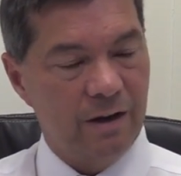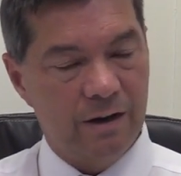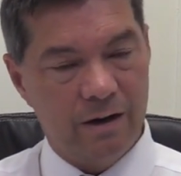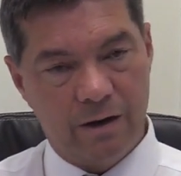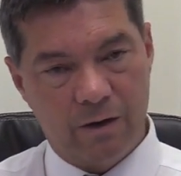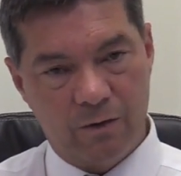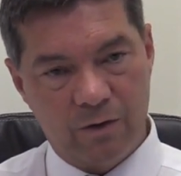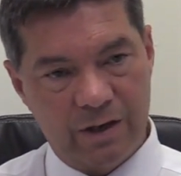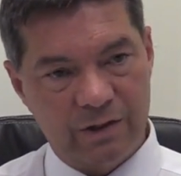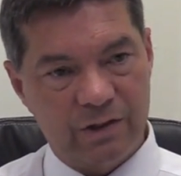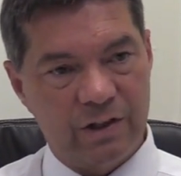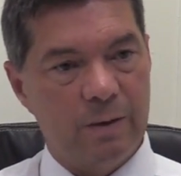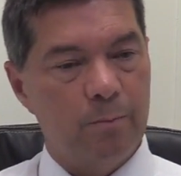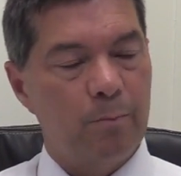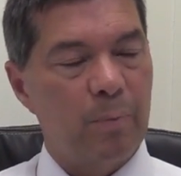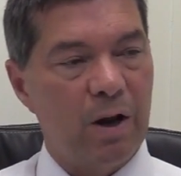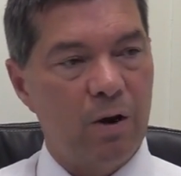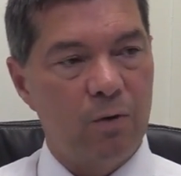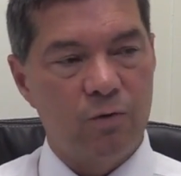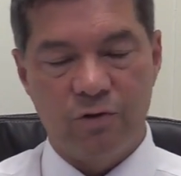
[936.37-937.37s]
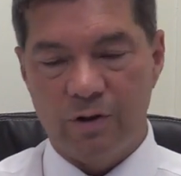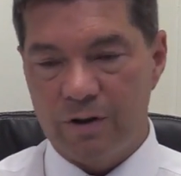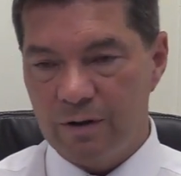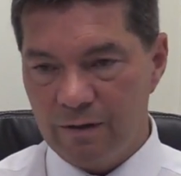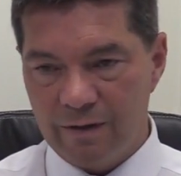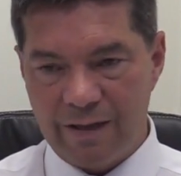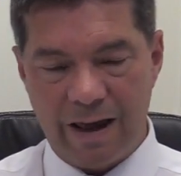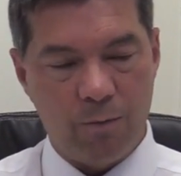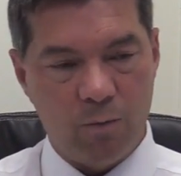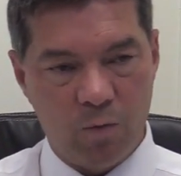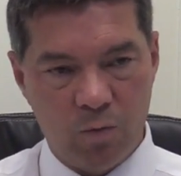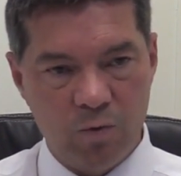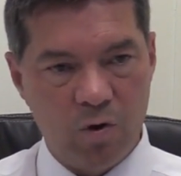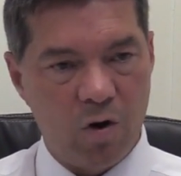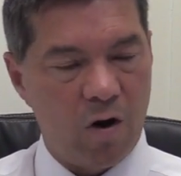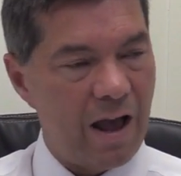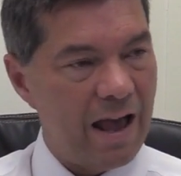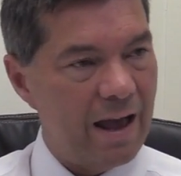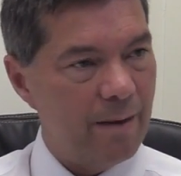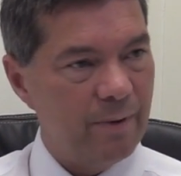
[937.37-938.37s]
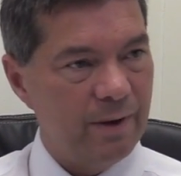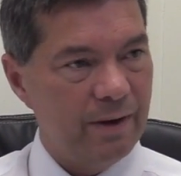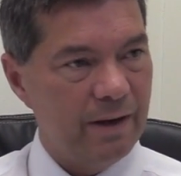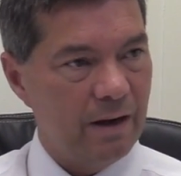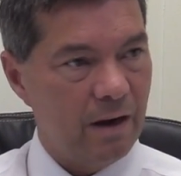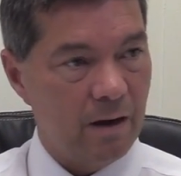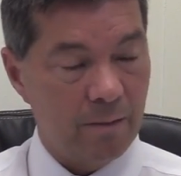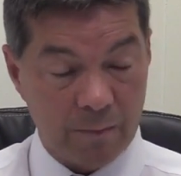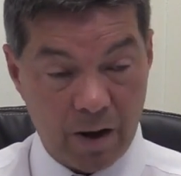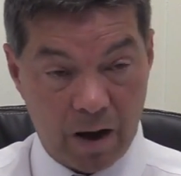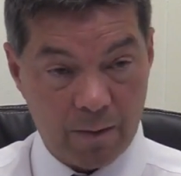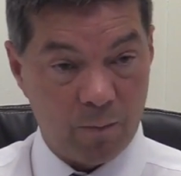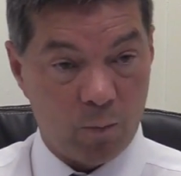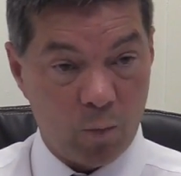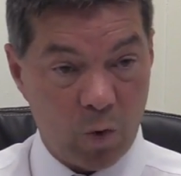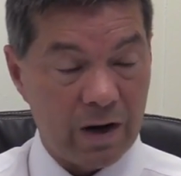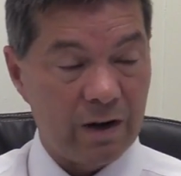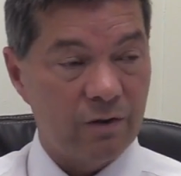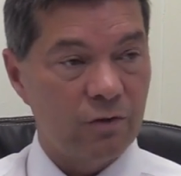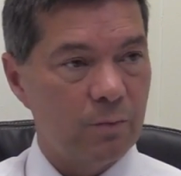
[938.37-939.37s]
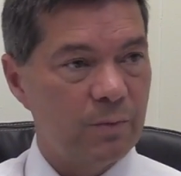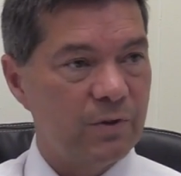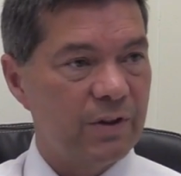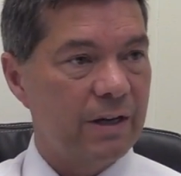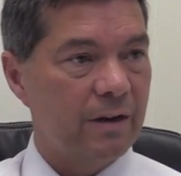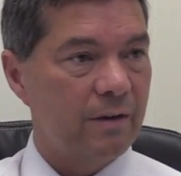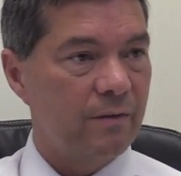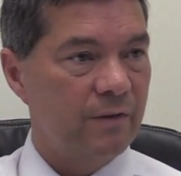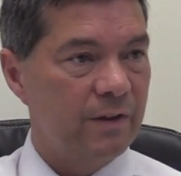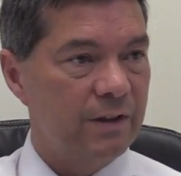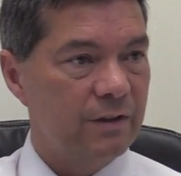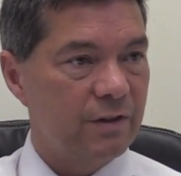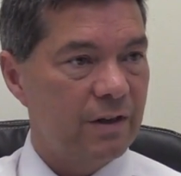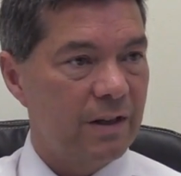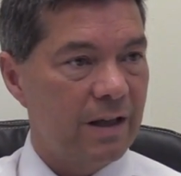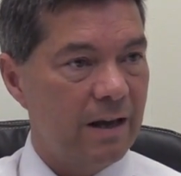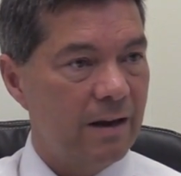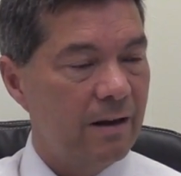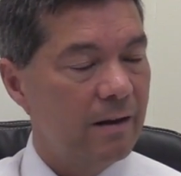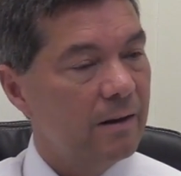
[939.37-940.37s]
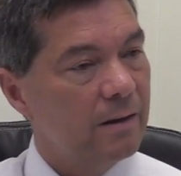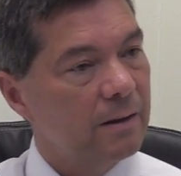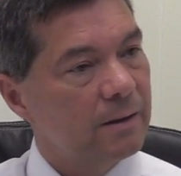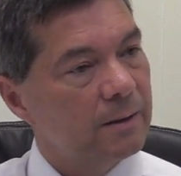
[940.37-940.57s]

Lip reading: You know, there's an implosion. That will not happen here. I'm 100% convinced of that.